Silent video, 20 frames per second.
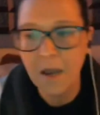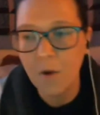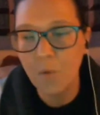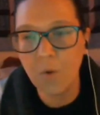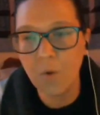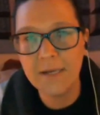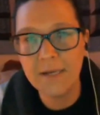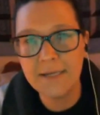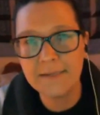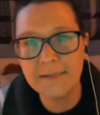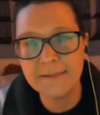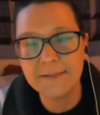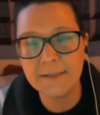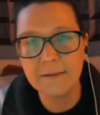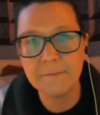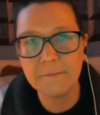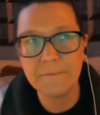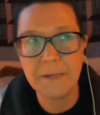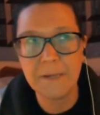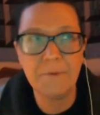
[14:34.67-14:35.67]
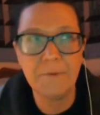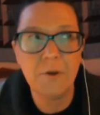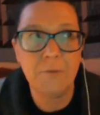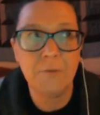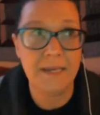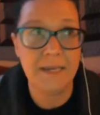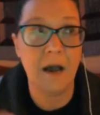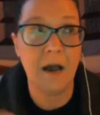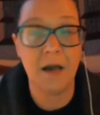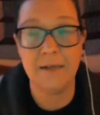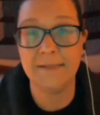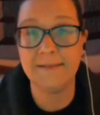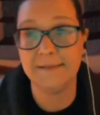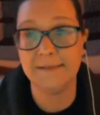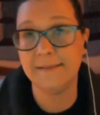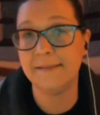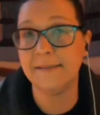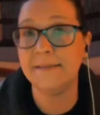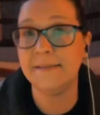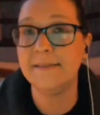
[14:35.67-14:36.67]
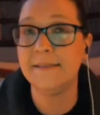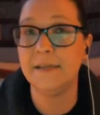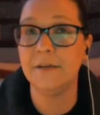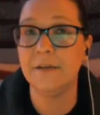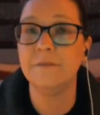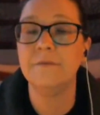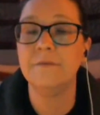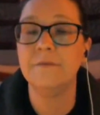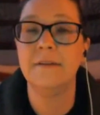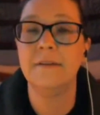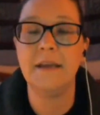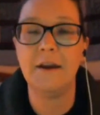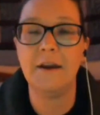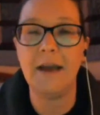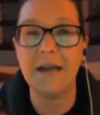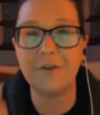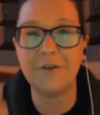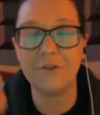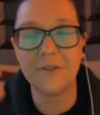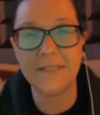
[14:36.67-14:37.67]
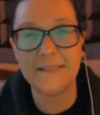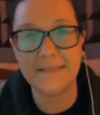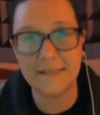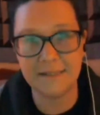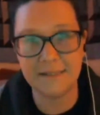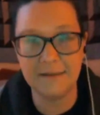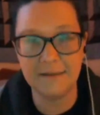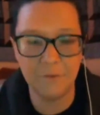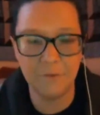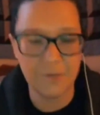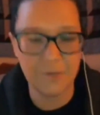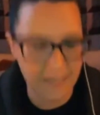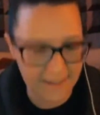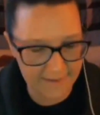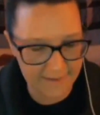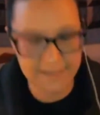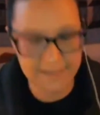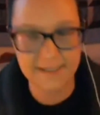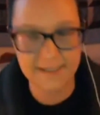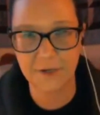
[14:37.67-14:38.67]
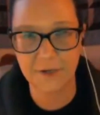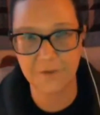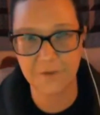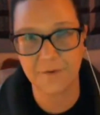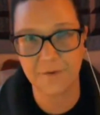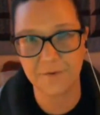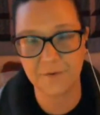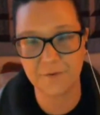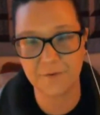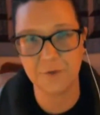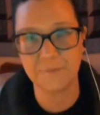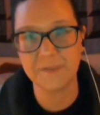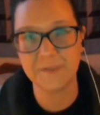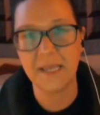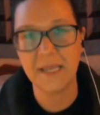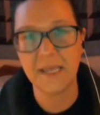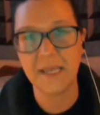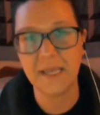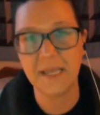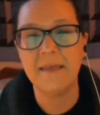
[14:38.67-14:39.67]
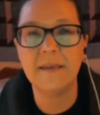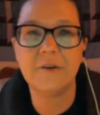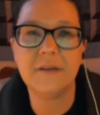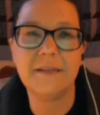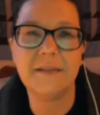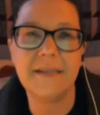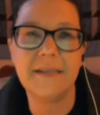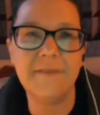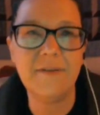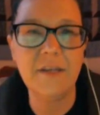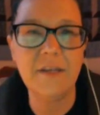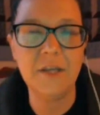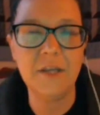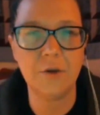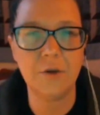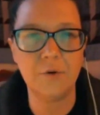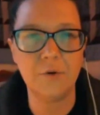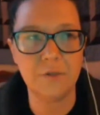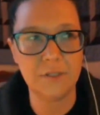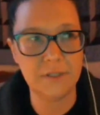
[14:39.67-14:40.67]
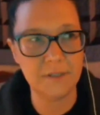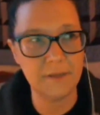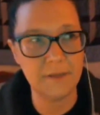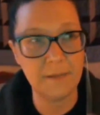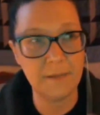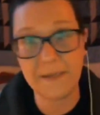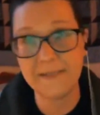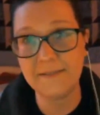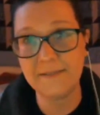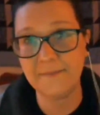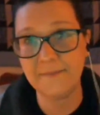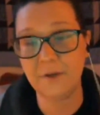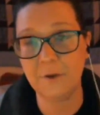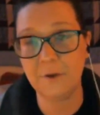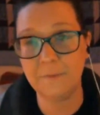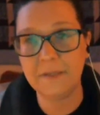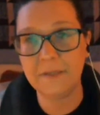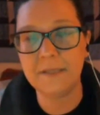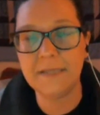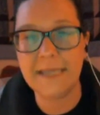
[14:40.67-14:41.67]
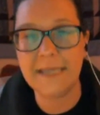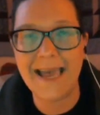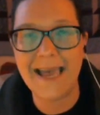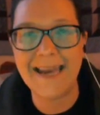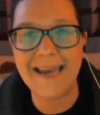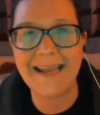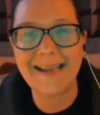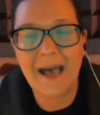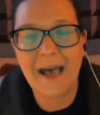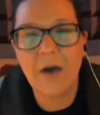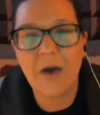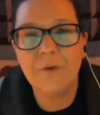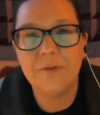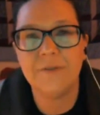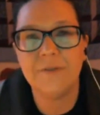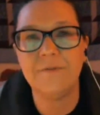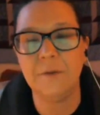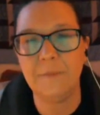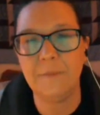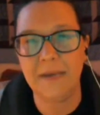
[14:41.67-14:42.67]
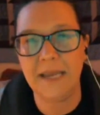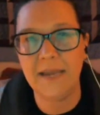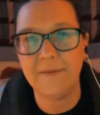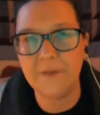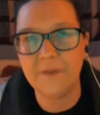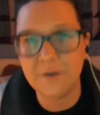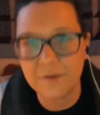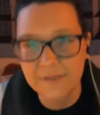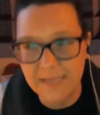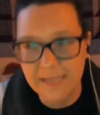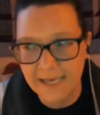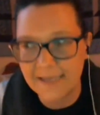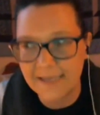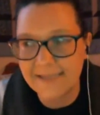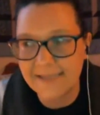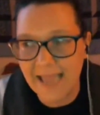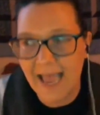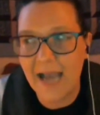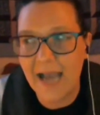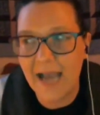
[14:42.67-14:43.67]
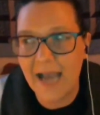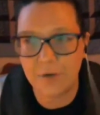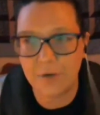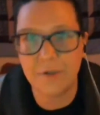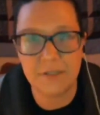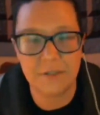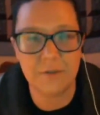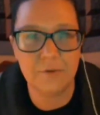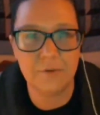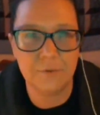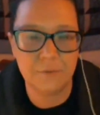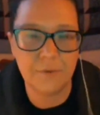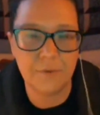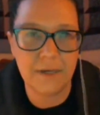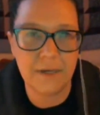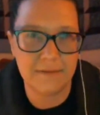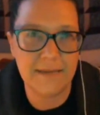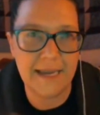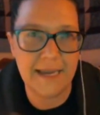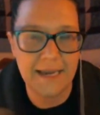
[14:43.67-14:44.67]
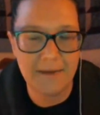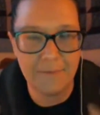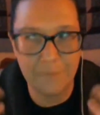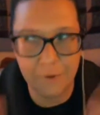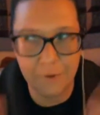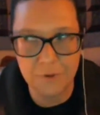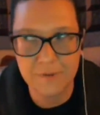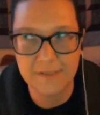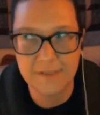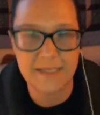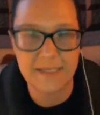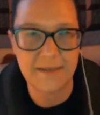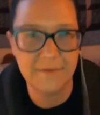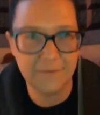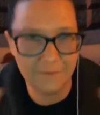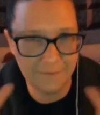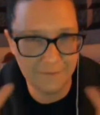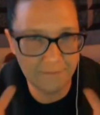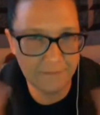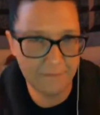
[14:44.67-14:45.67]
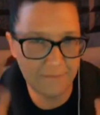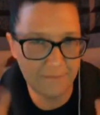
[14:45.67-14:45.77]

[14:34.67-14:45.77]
One is people are being honest and sincere. That they're actually sitting, when they sit down on the focus groups, they're giving you, to the best of their ability, an account of their behaviors that is accurate to what they perceive